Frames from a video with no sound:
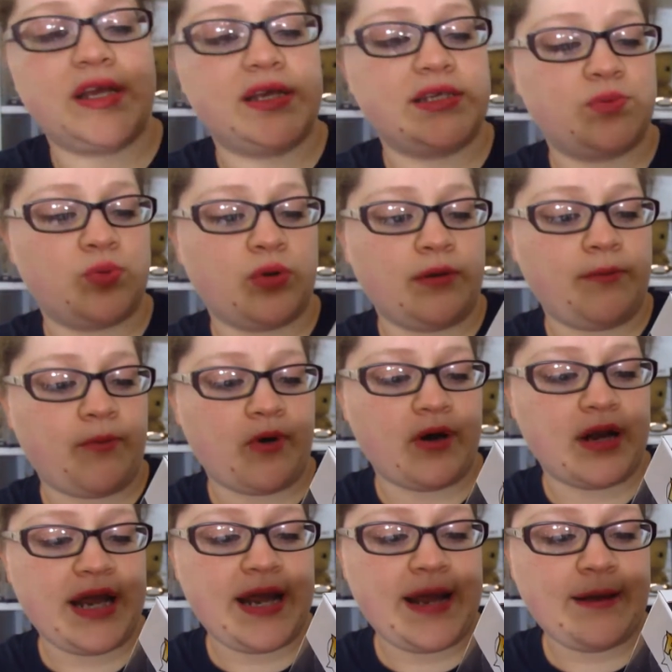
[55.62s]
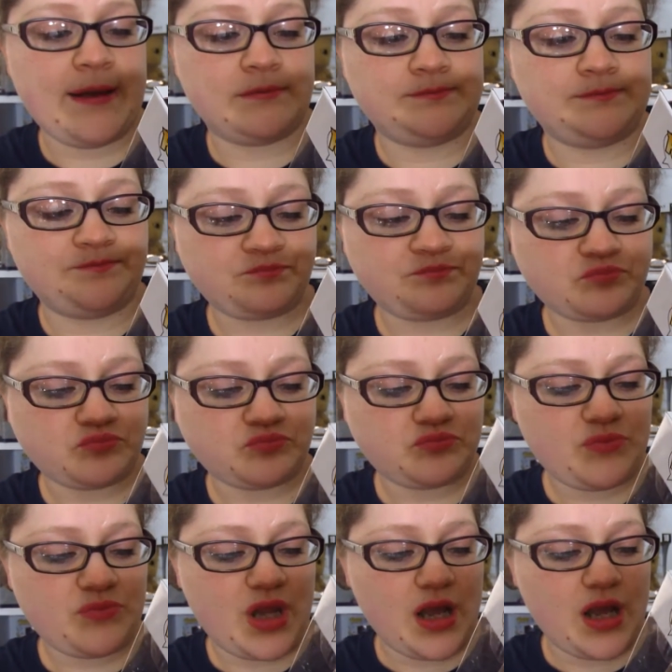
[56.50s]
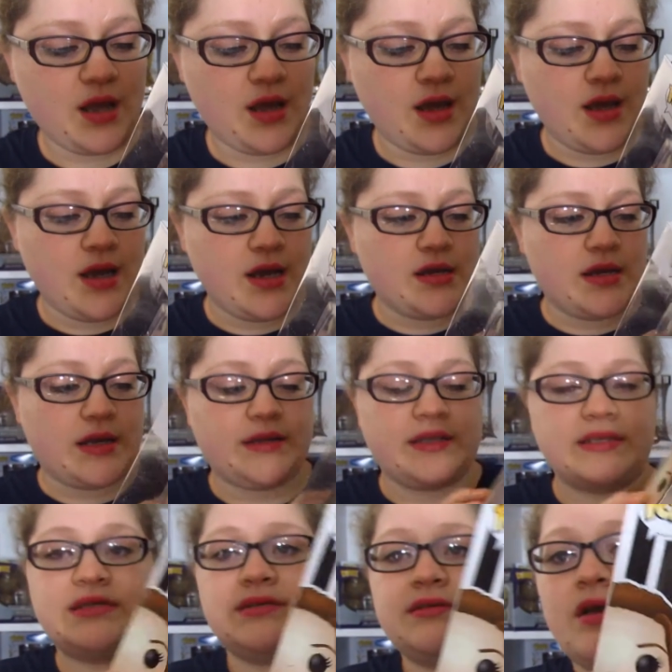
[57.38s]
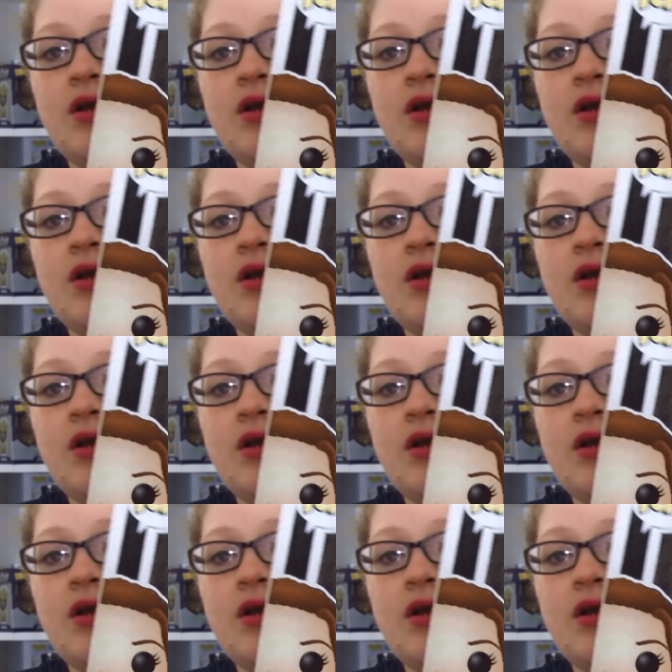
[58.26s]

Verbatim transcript: is real pretty and this